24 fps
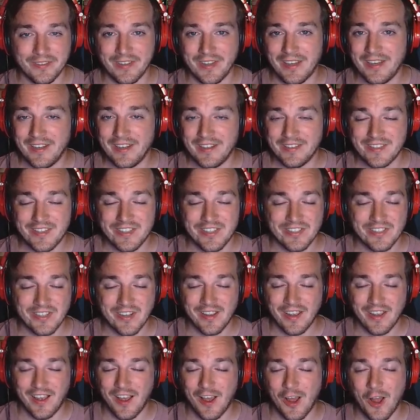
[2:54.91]
it is just
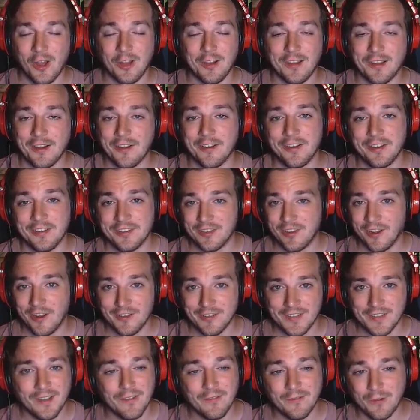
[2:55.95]
hilarious
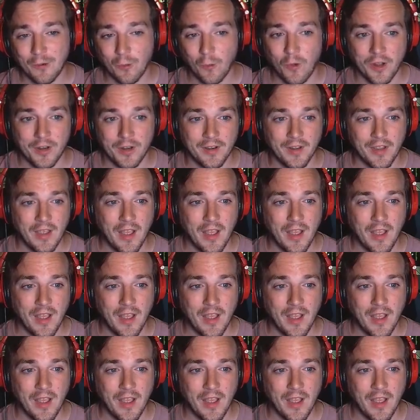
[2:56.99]
content for one,